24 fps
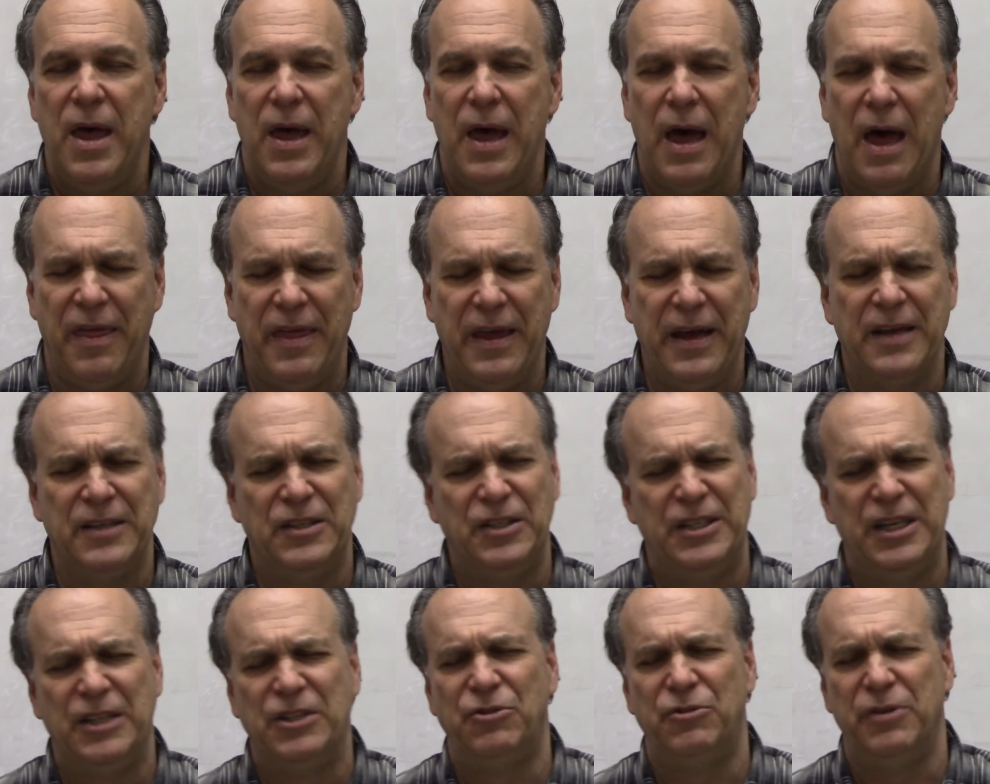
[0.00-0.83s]
I think it's
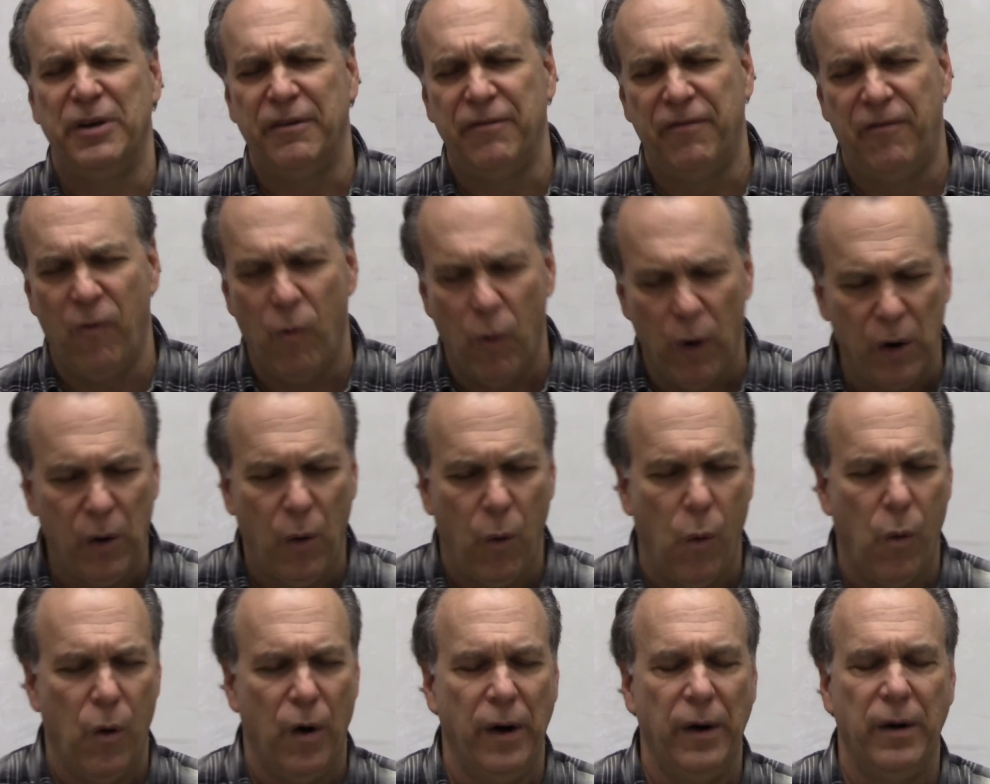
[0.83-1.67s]
District 4
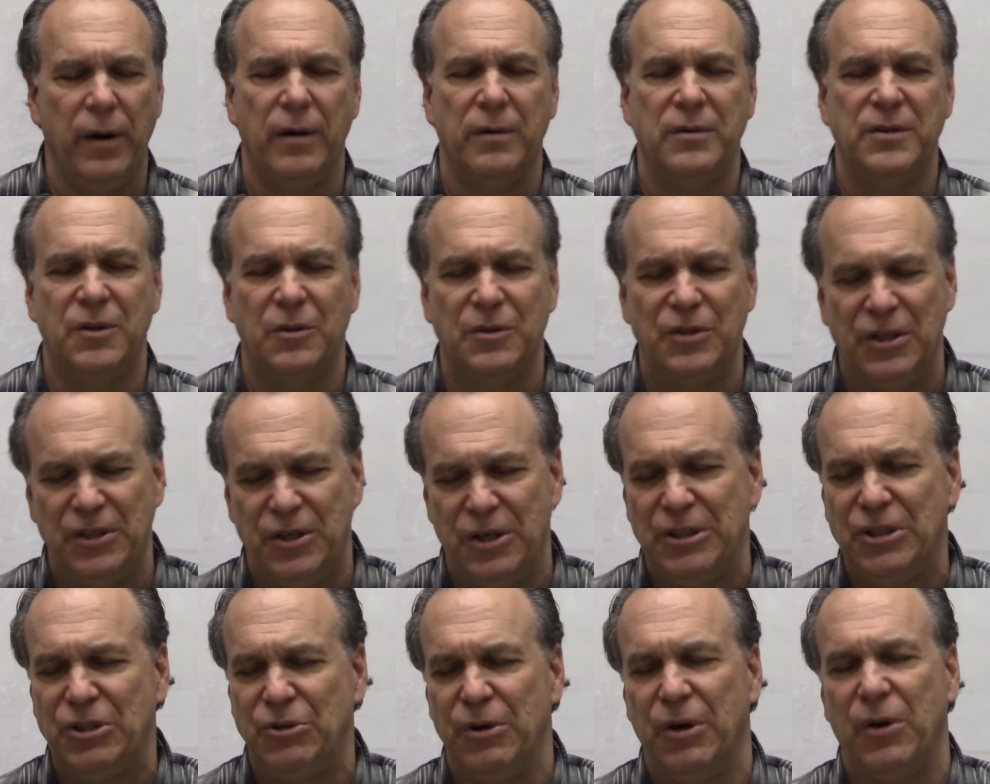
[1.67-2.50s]
court, so it's a
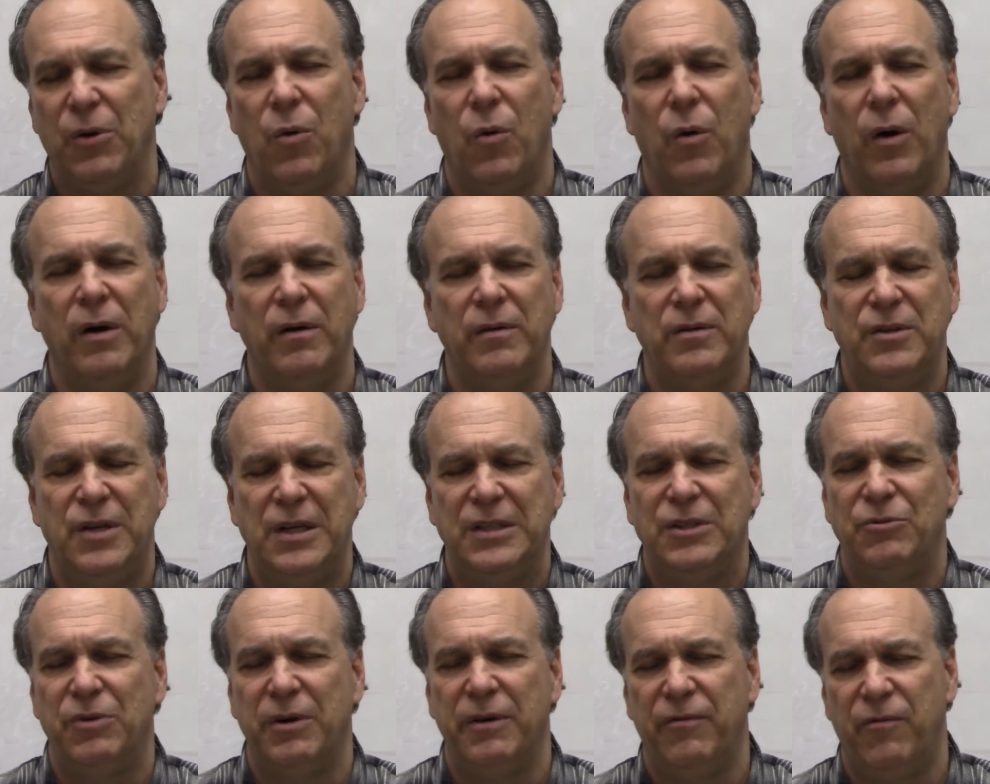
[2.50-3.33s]
district court,
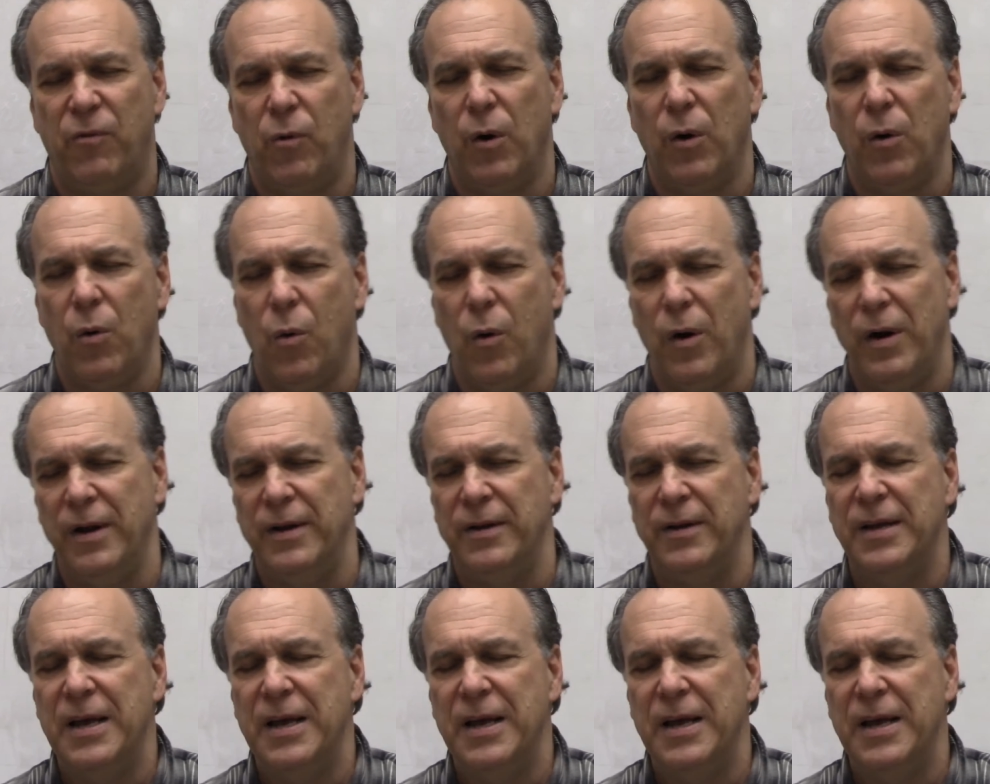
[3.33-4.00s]
District 4 court,